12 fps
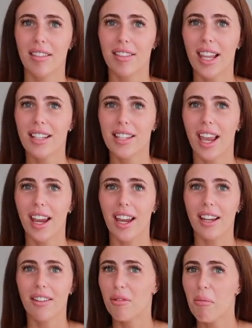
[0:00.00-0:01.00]
This
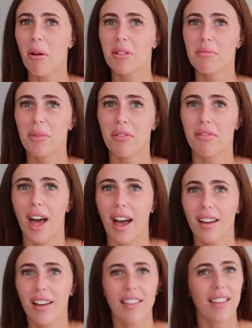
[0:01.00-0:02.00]
here reminds me of
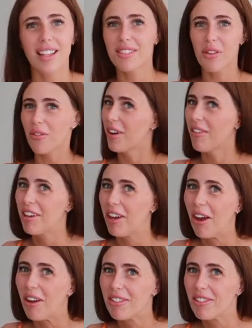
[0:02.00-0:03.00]
that, and that's not very
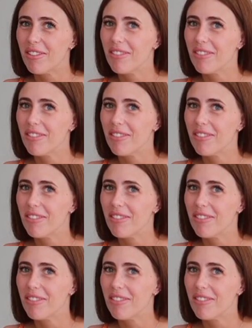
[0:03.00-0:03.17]
good.